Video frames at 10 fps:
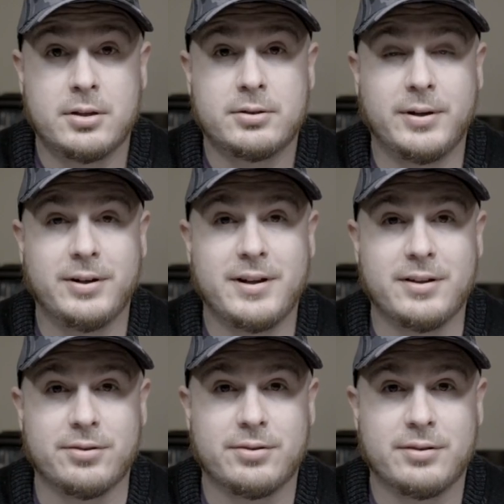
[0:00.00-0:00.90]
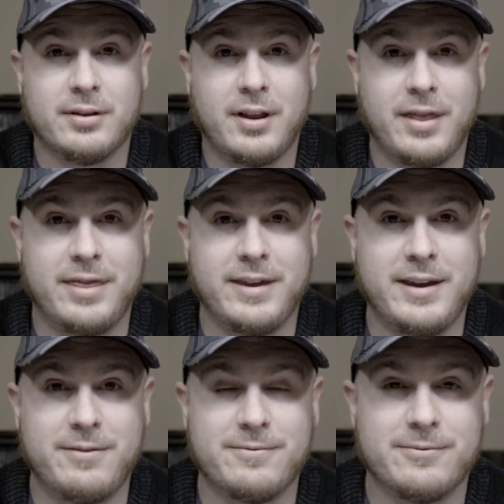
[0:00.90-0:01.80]
So here it is,
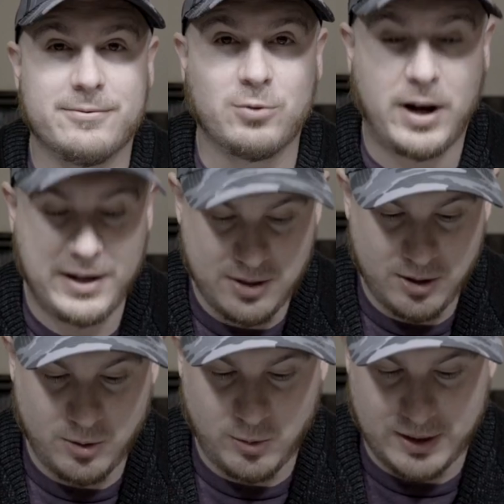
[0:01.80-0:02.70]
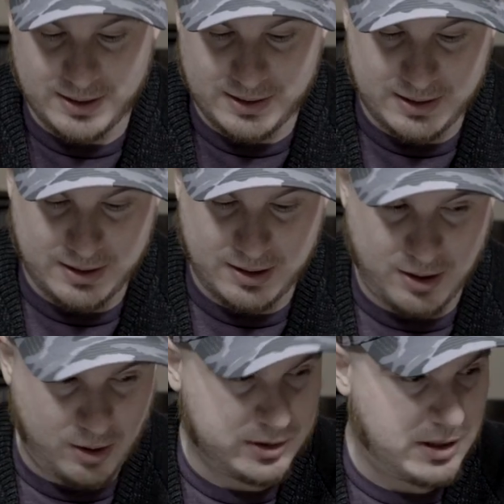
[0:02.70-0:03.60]
the Rhino
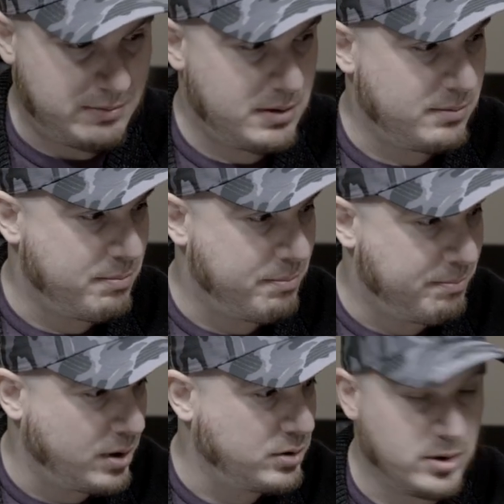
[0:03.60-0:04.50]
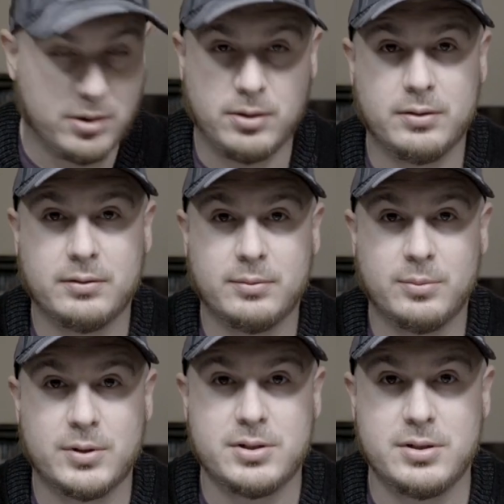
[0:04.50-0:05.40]
Ultimate Bundle.
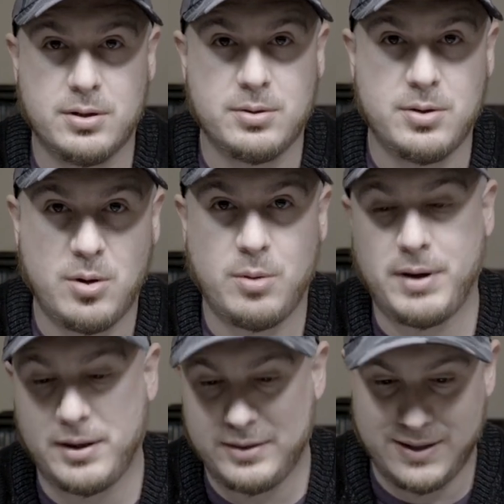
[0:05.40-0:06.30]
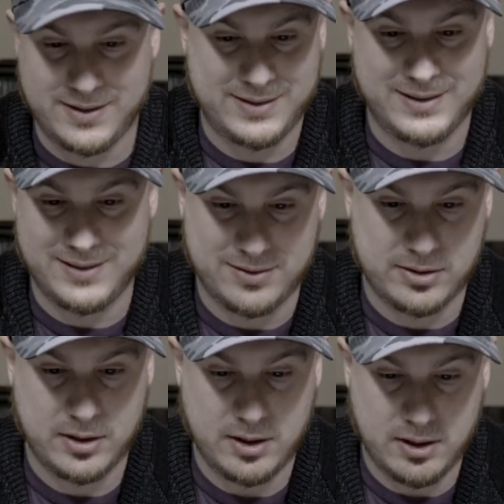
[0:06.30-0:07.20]
What you don't know about this
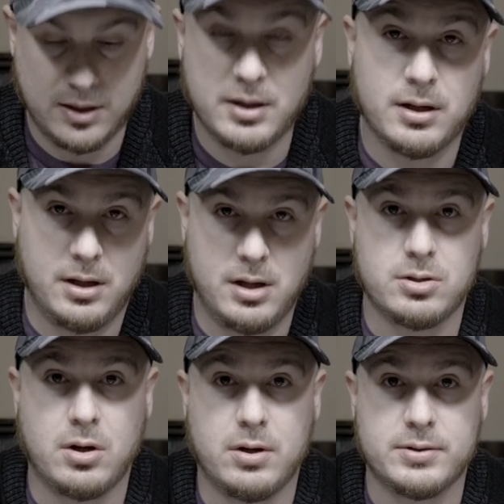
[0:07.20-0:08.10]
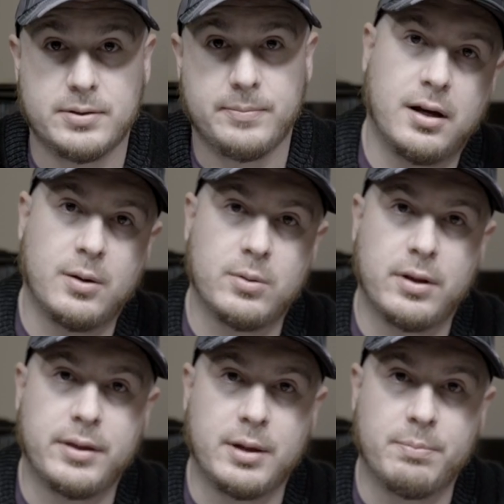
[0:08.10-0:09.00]
is, it is awesome. I
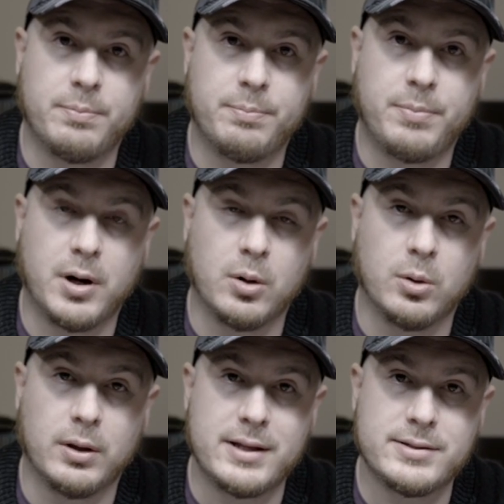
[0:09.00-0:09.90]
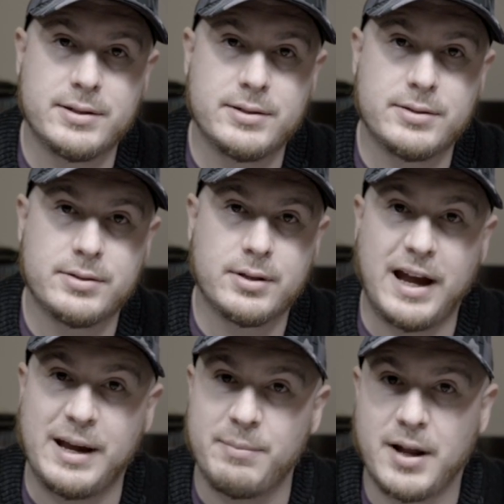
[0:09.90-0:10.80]
want to thank Borrow Lenses.
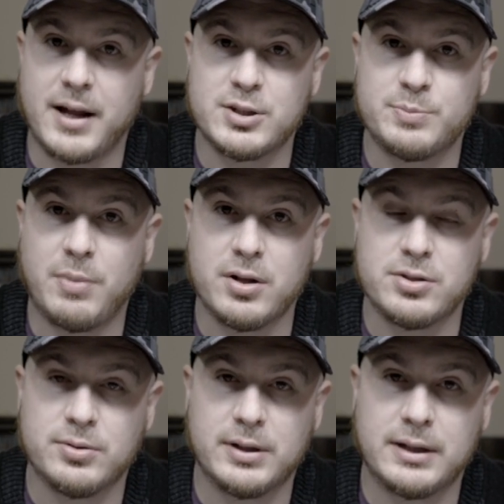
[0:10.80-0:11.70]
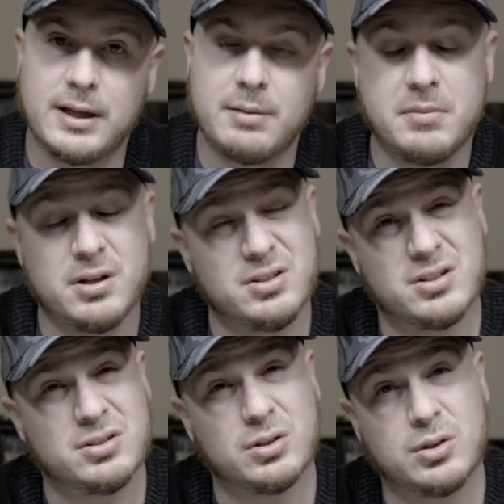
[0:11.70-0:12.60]
I am not sponsoring them. It's
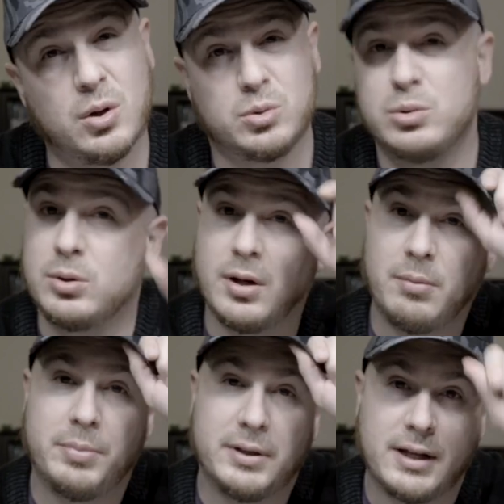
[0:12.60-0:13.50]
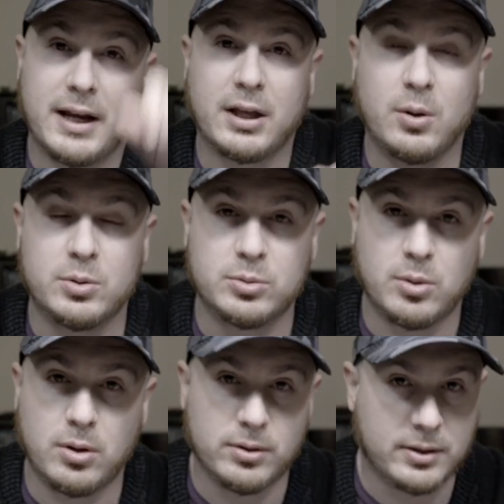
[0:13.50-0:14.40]
just a go-to company that I go to
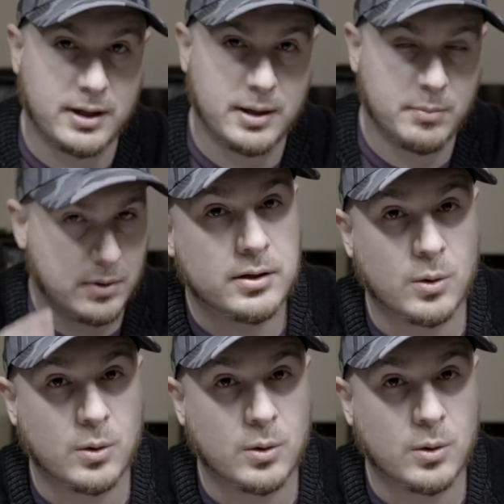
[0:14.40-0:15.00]
all the time.